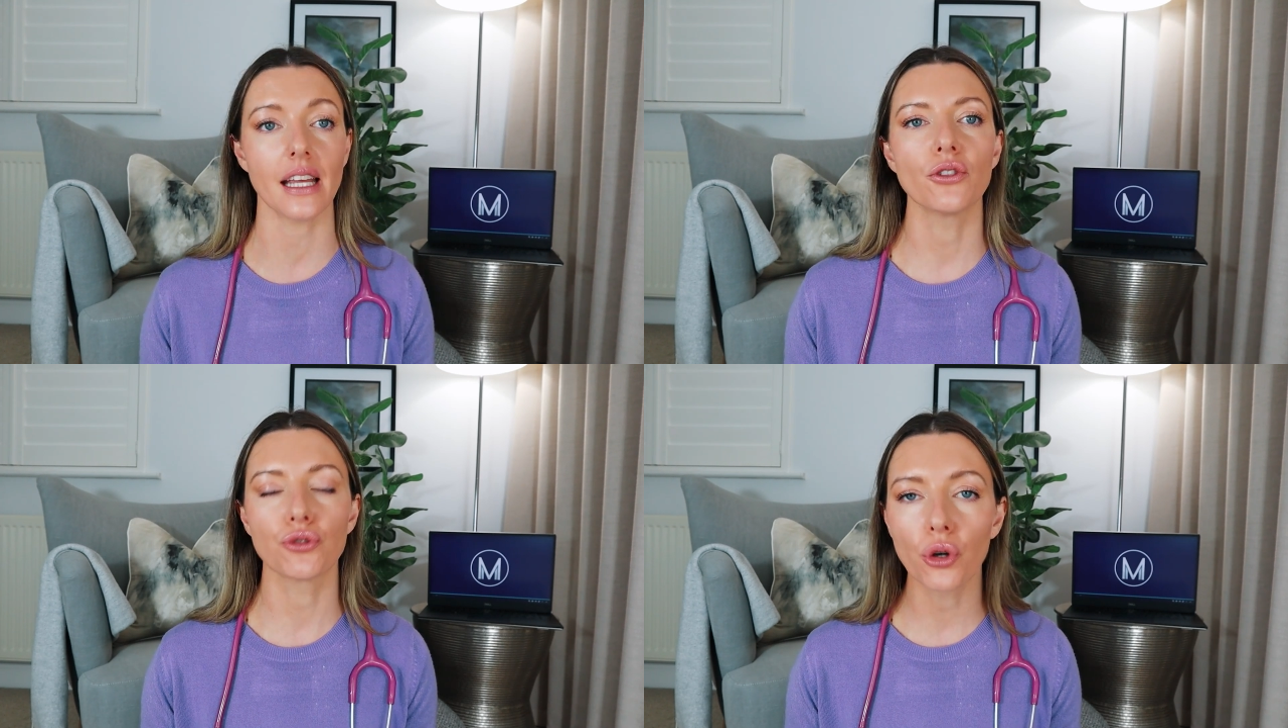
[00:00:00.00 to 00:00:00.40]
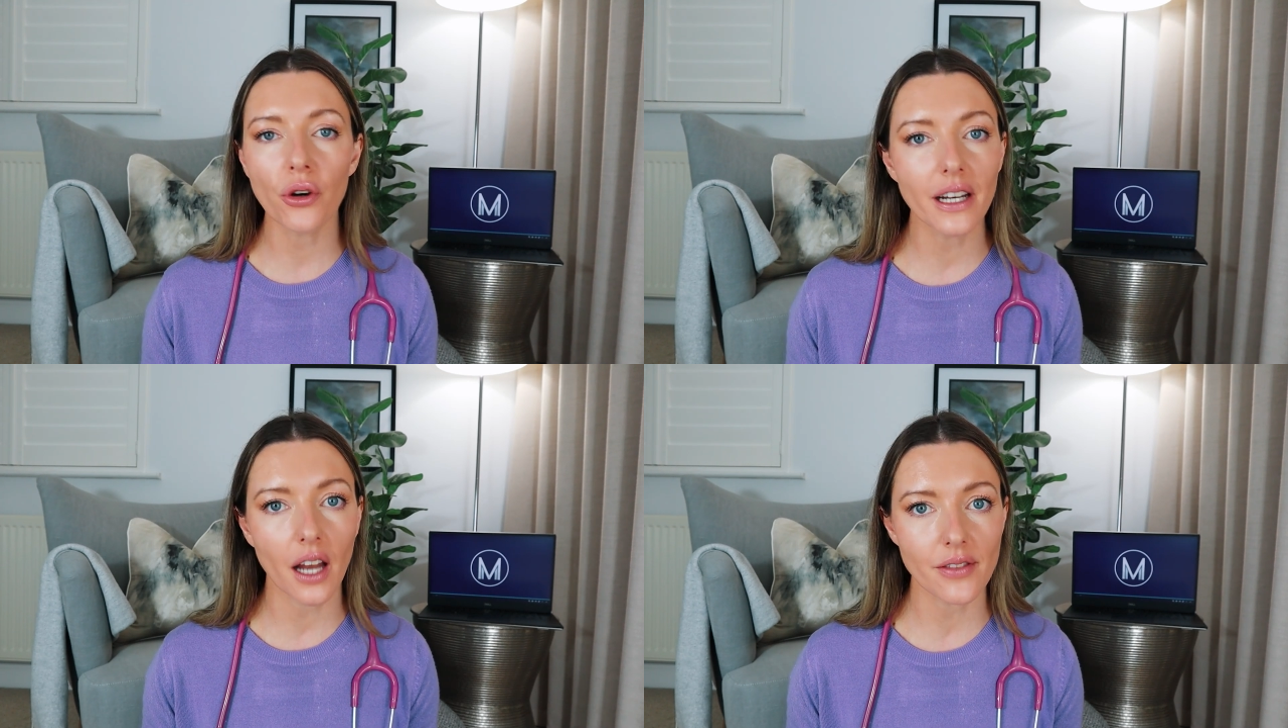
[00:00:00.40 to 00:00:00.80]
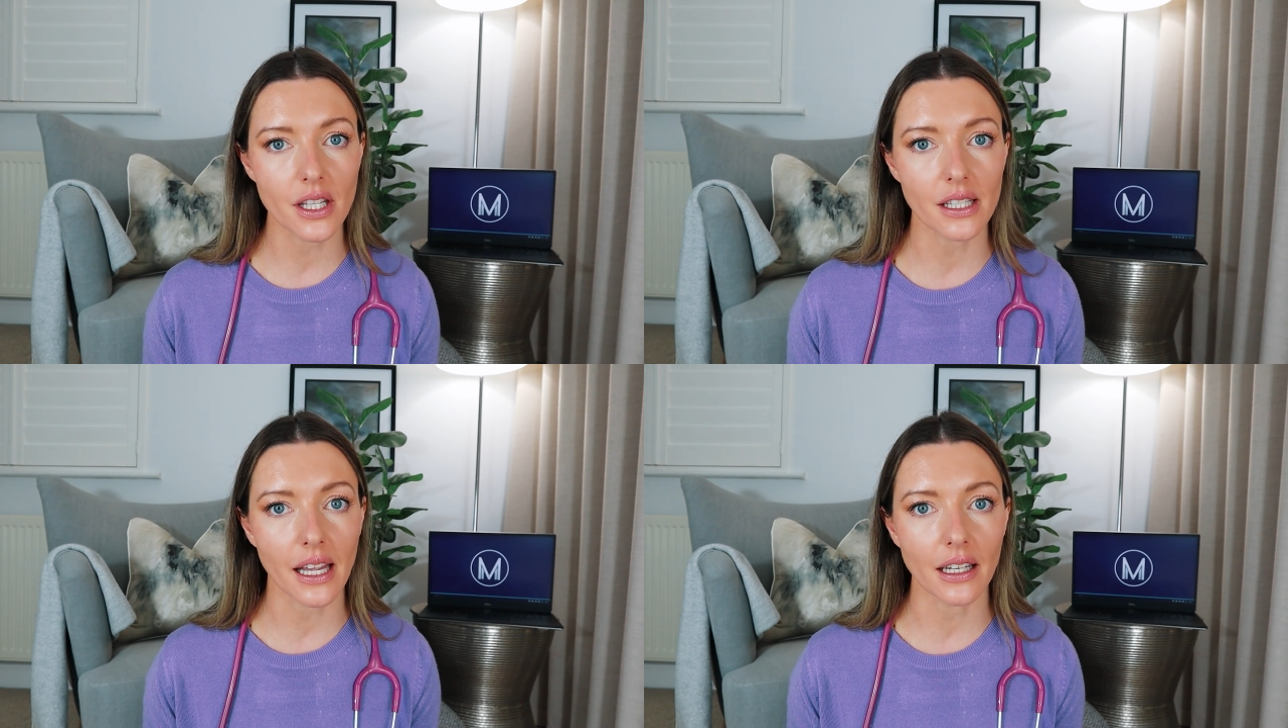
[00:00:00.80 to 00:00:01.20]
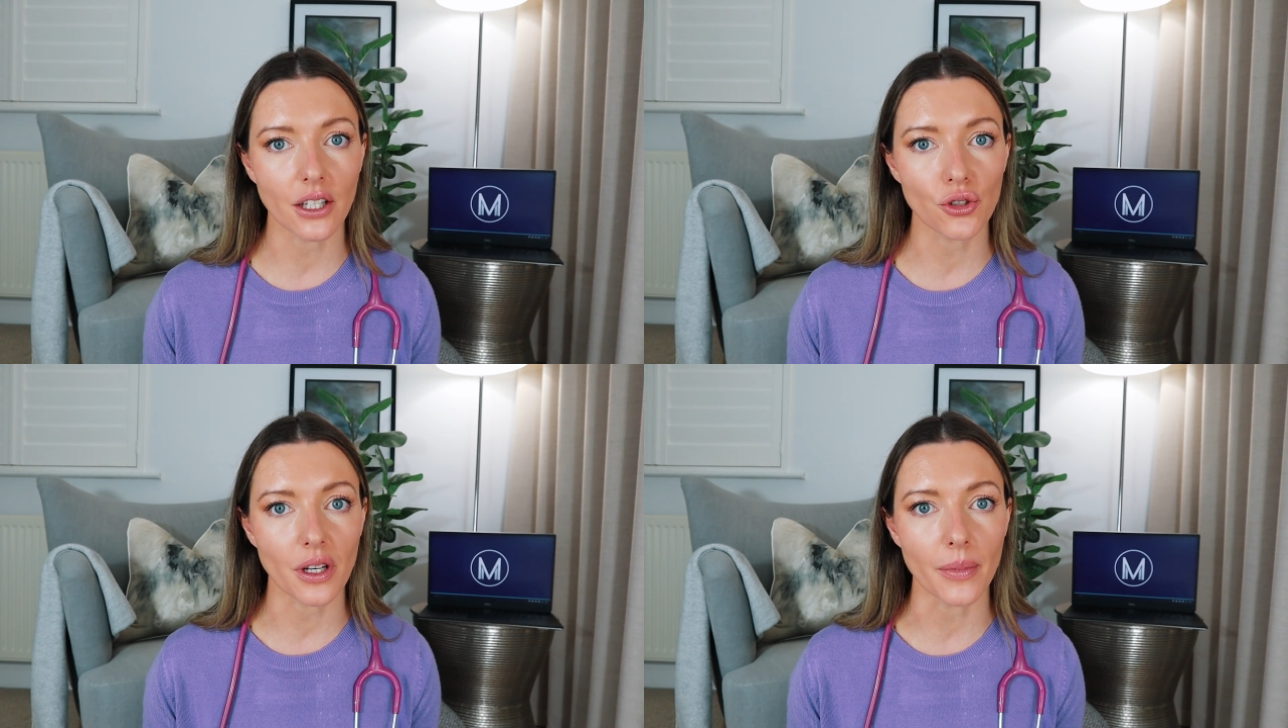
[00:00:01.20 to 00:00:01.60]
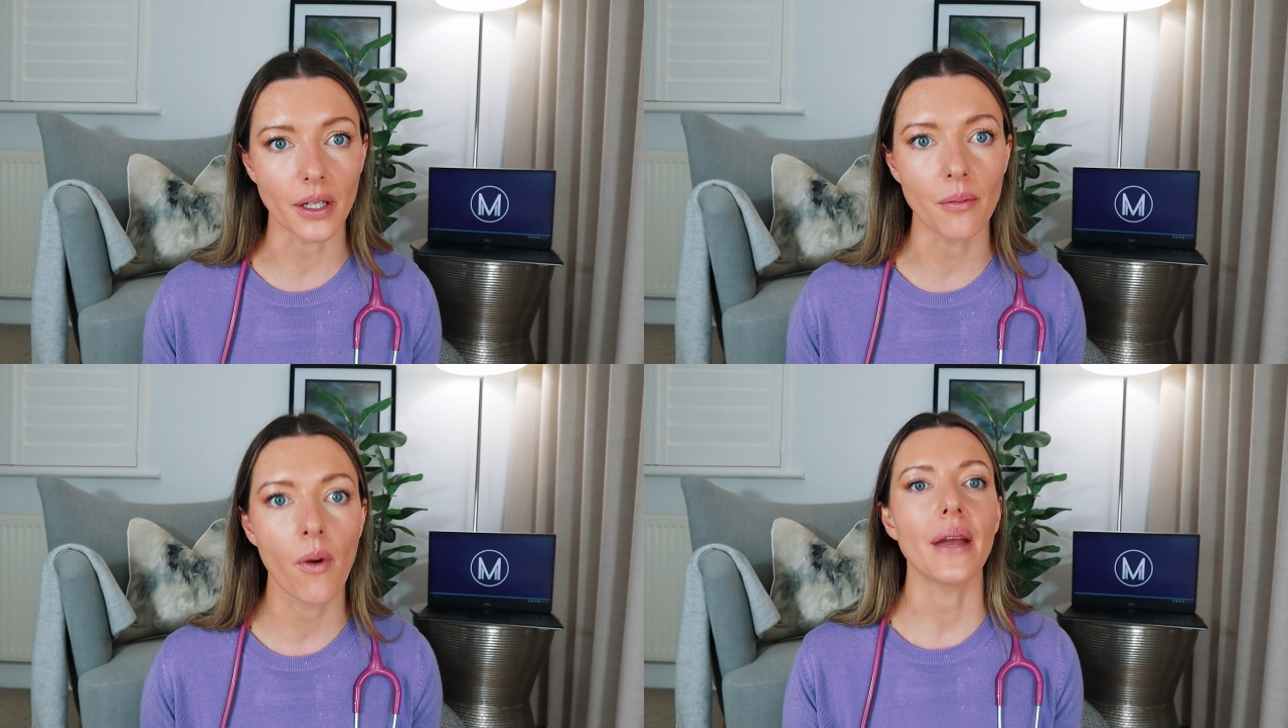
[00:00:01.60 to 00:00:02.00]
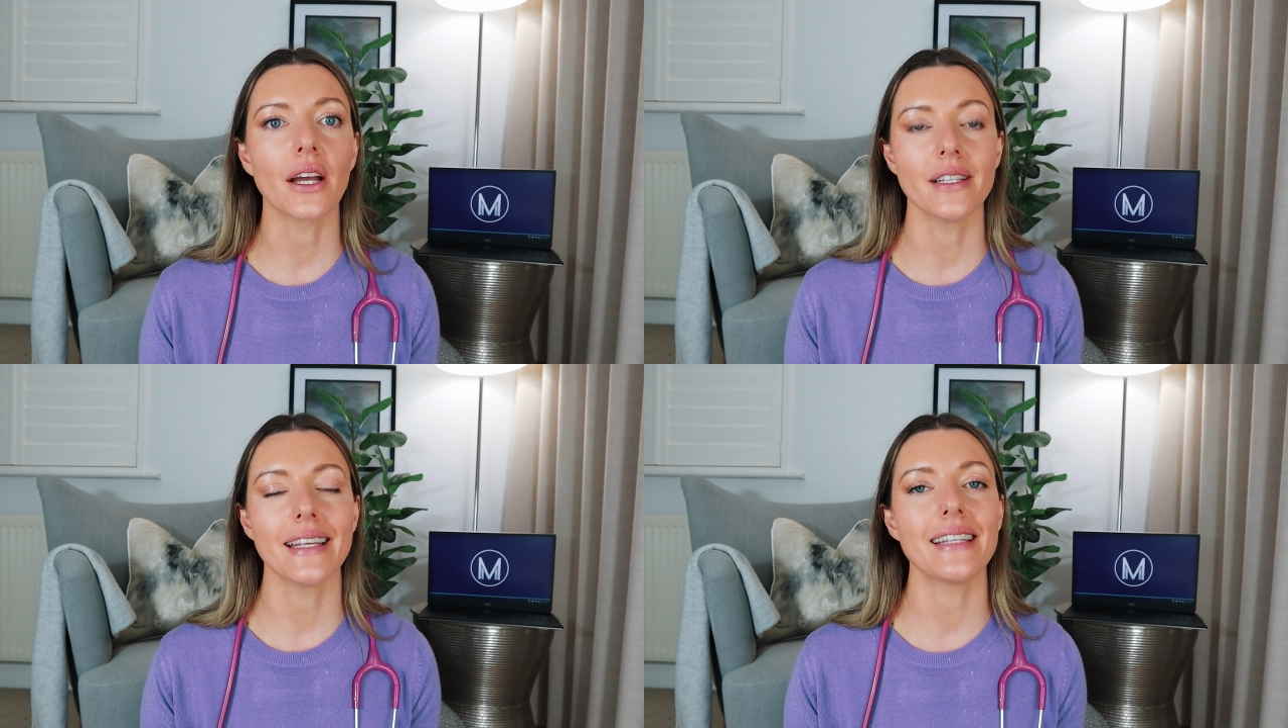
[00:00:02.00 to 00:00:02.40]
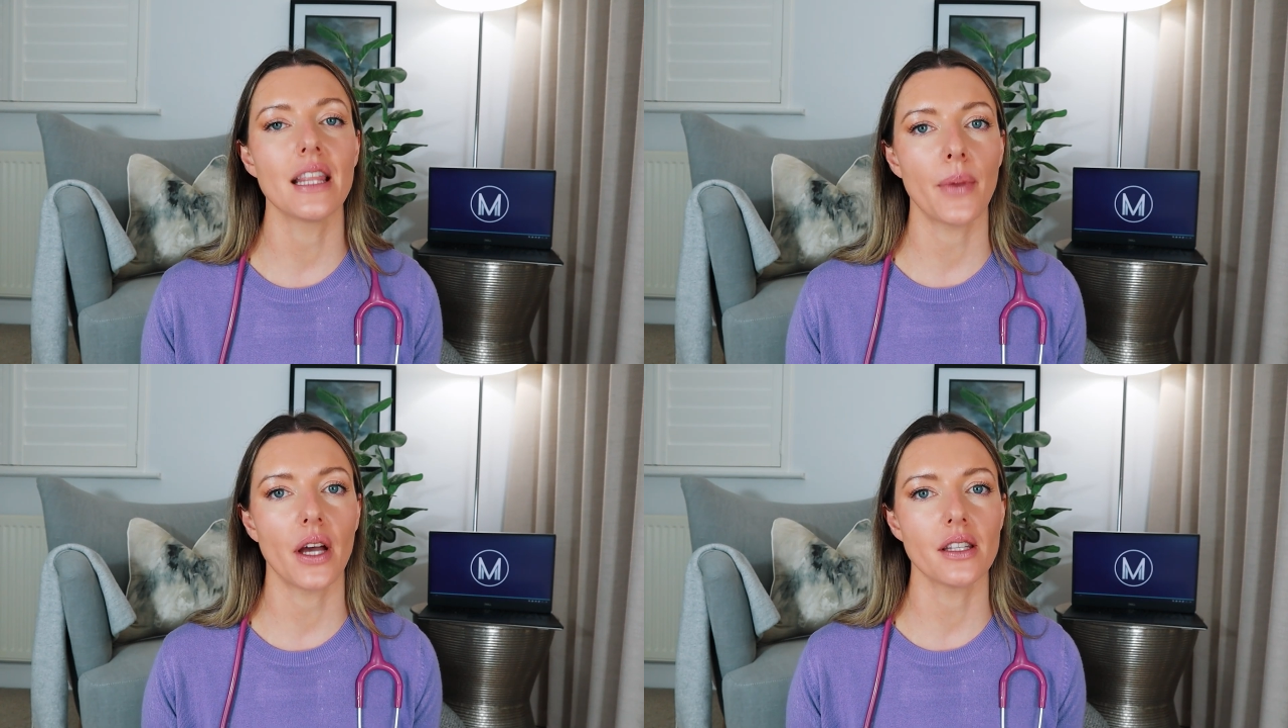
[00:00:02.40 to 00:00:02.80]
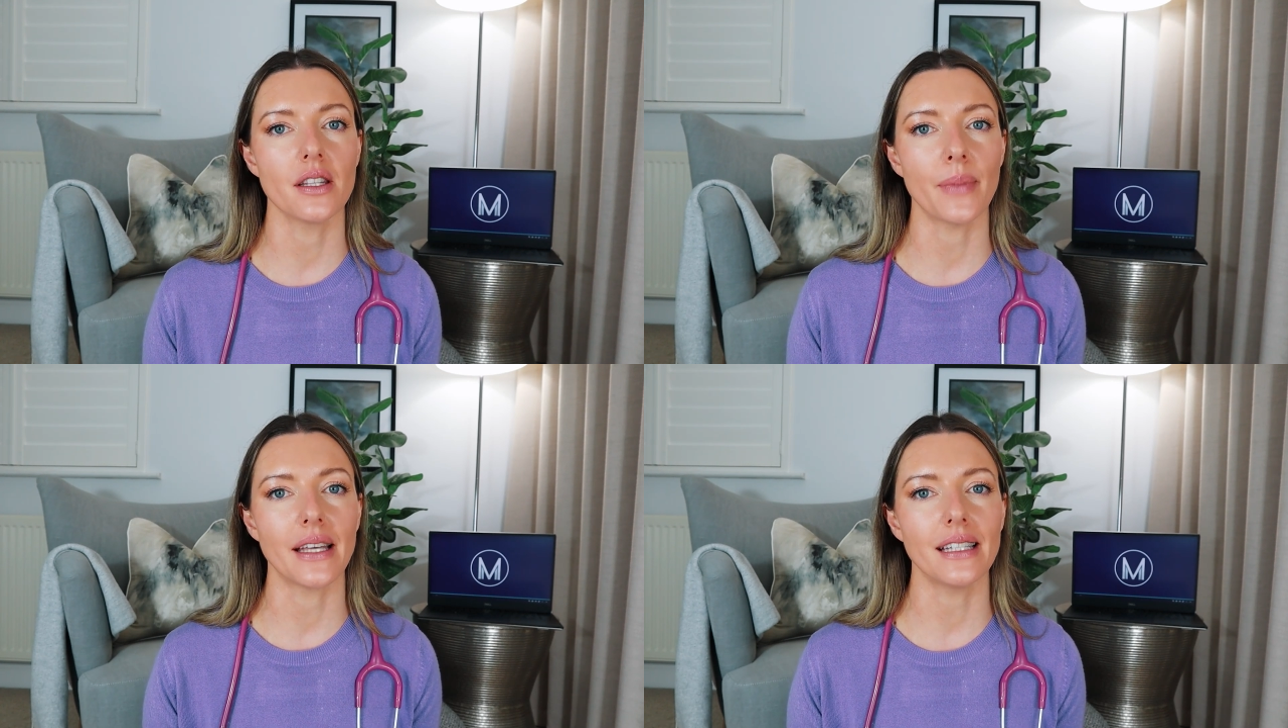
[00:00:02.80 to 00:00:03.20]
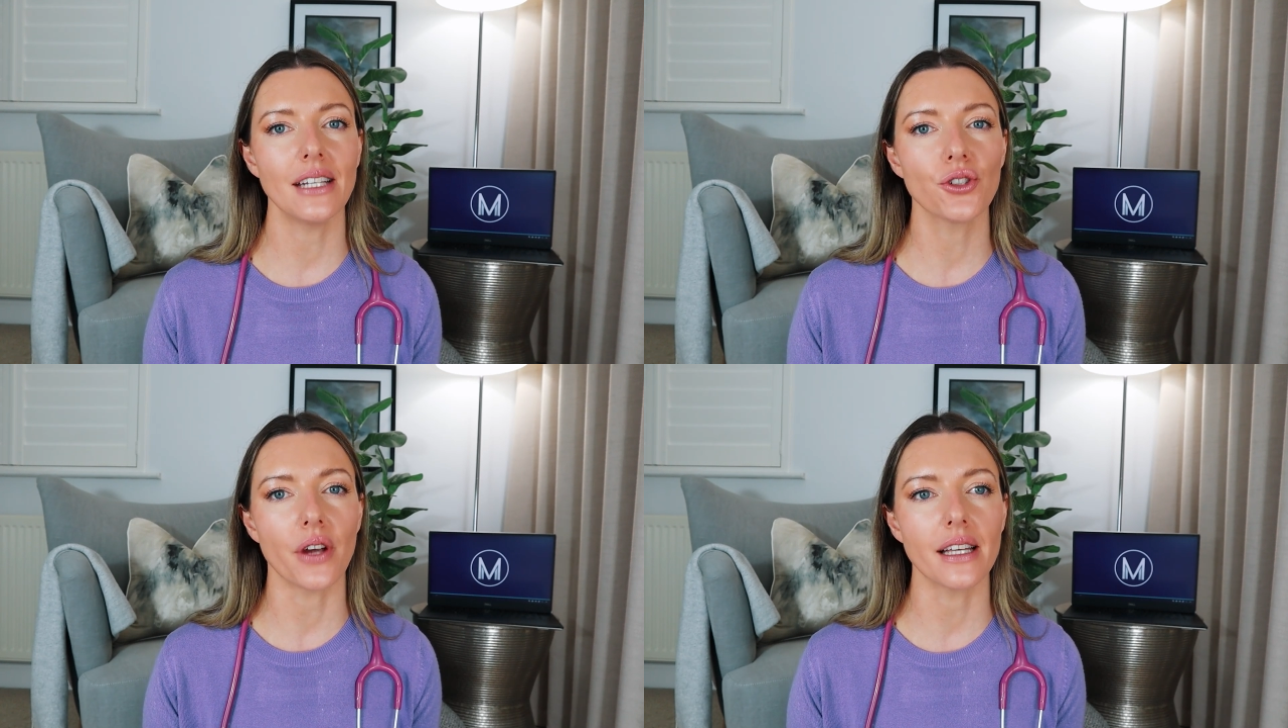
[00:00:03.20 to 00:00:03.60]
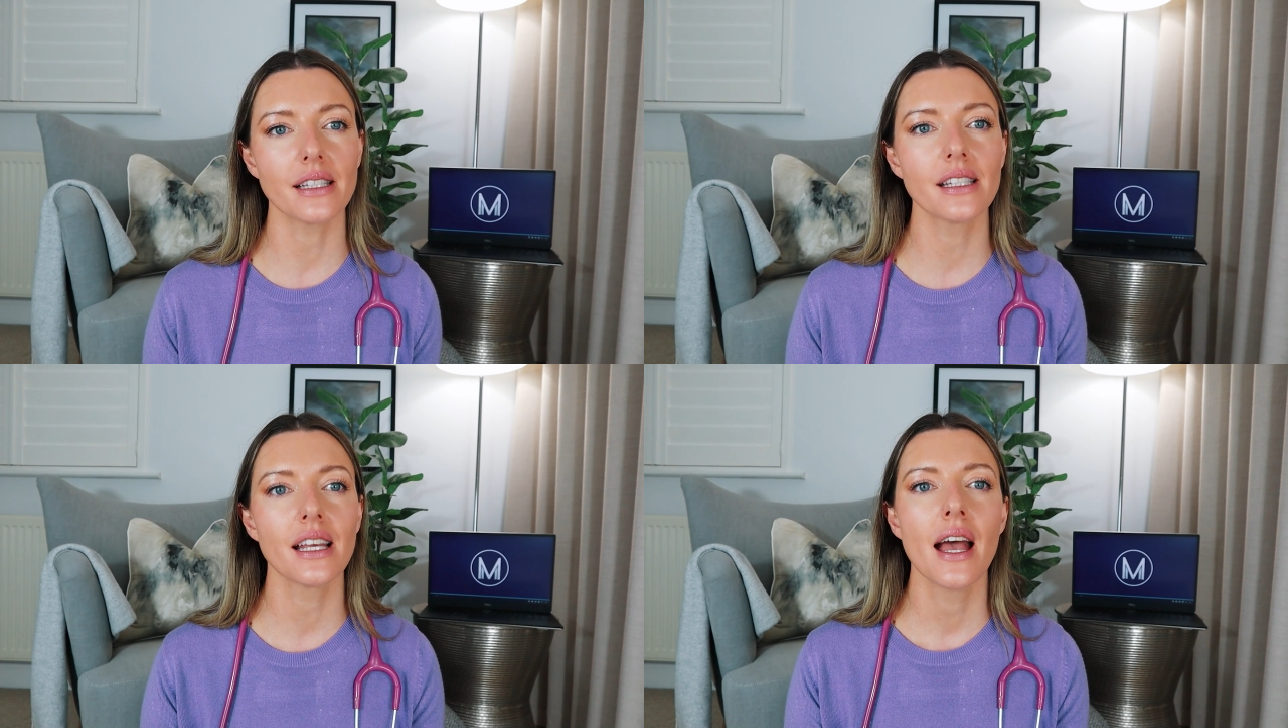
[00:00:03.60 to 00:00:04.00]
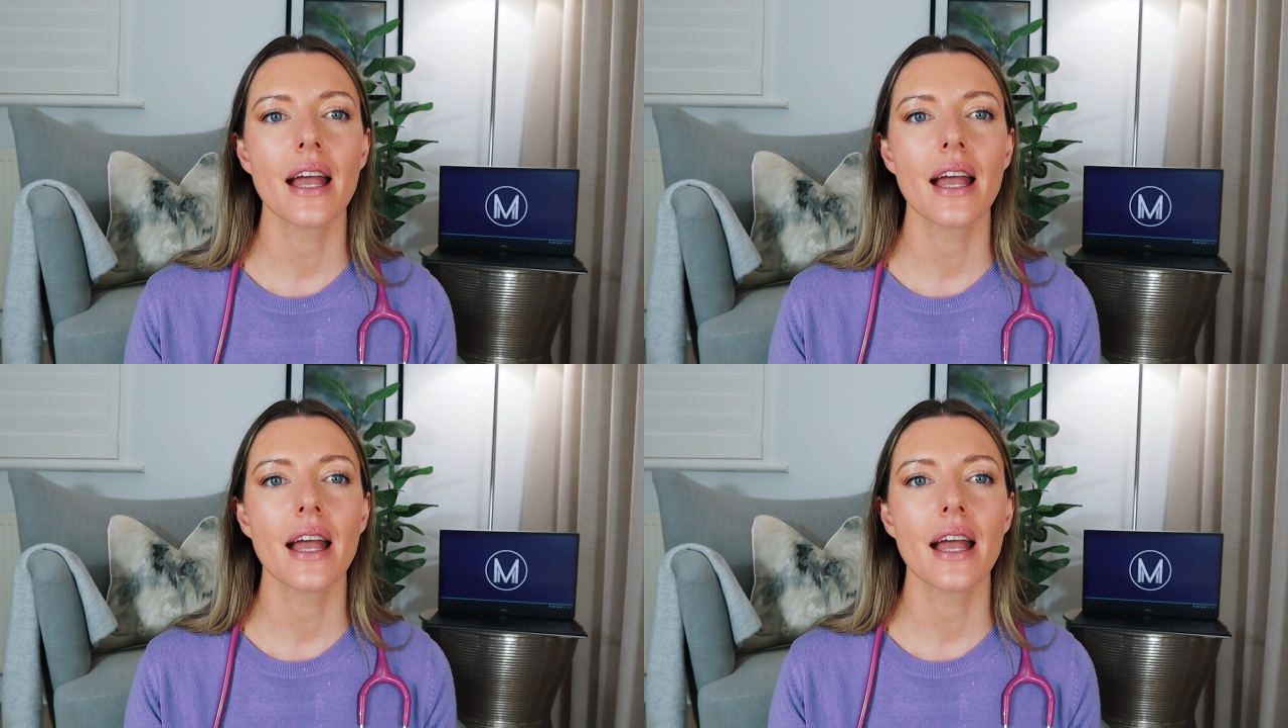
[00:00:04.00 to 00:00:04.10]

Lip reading: Withdrawing life-sustaining treatment, because it's in the person's best interests,